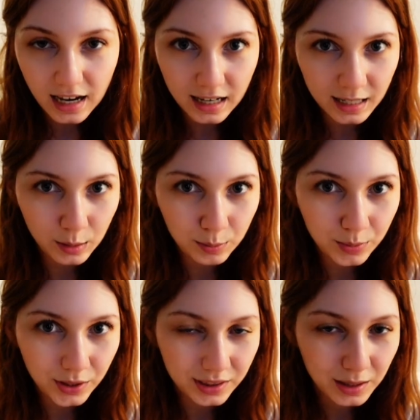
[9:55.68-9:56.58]
I
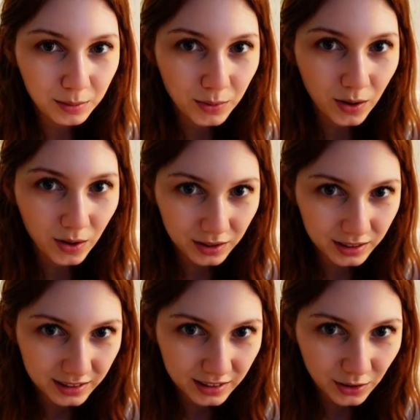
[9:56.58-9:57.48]
put them
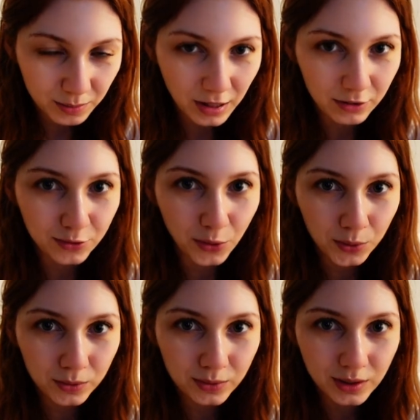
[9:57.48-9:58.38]
on my
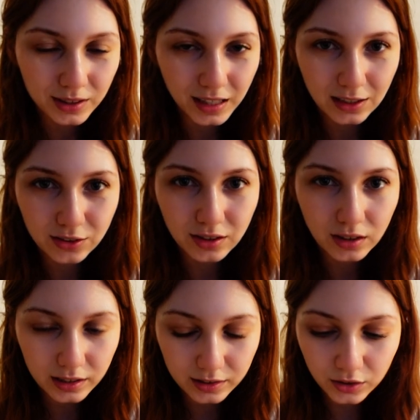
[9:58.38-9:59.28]
phone, like, to
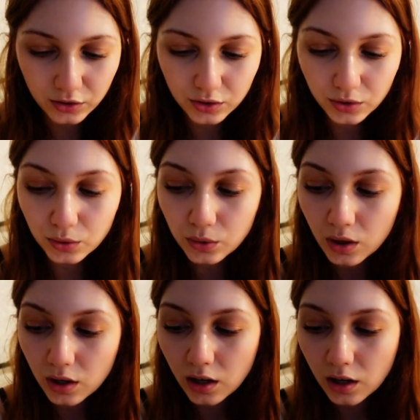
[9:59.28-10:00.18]
listen to
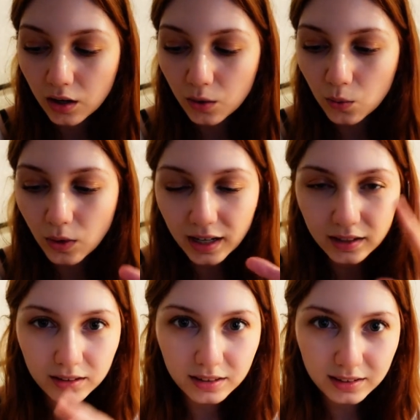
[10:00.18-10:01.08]

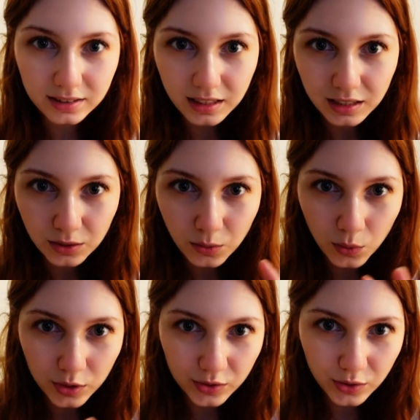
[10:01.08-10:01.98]
while the scene
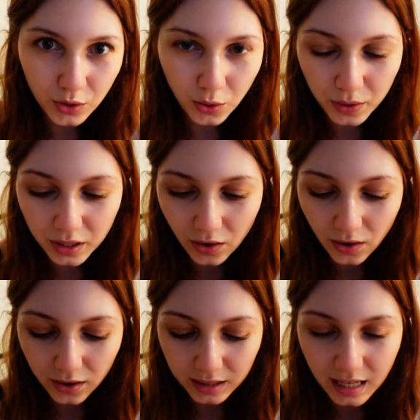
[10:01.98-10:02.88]
was going
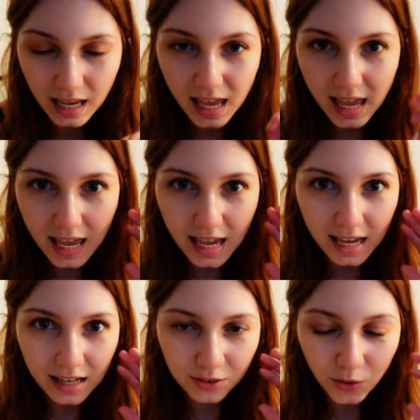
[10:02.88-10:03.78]
on.
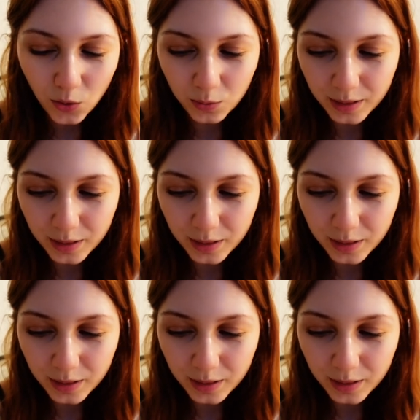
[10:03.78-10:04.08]
And oh